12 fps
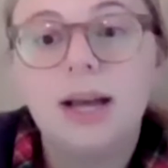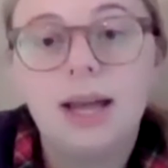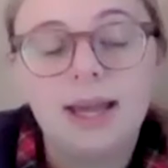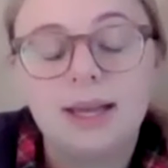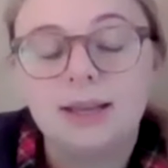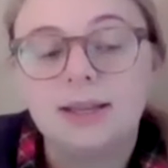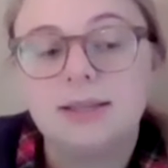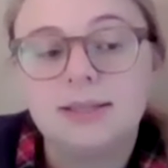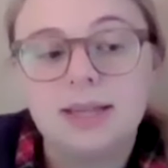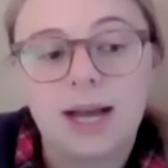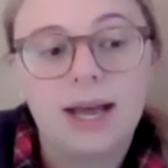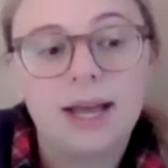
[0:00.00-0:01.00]
And
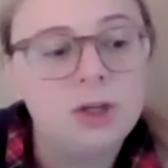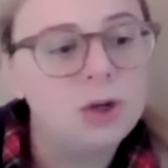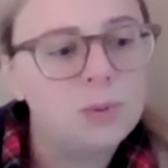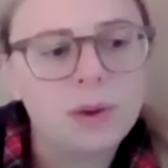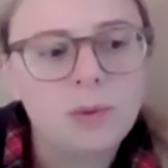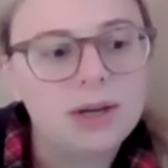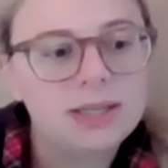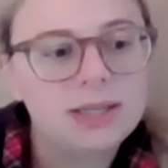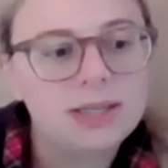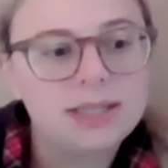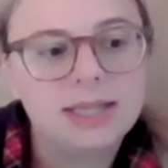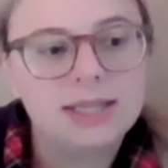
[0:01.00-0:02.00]
I knew I
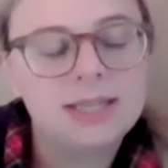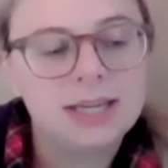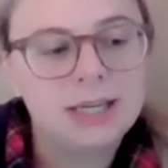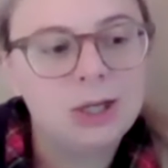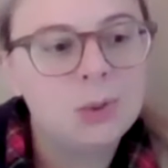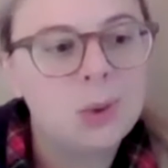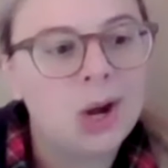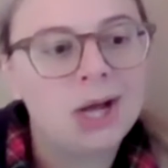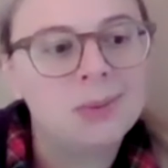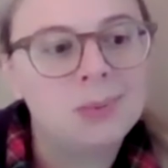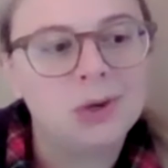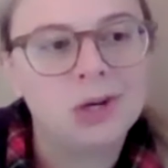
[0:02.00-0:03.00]
wanted to continue
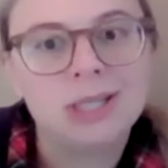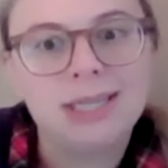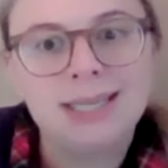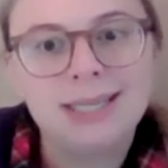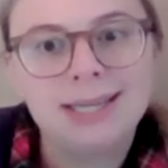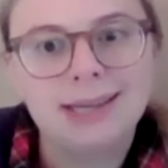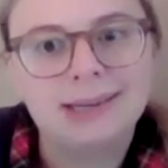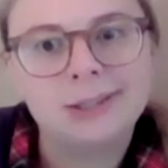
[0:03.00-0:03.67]
on working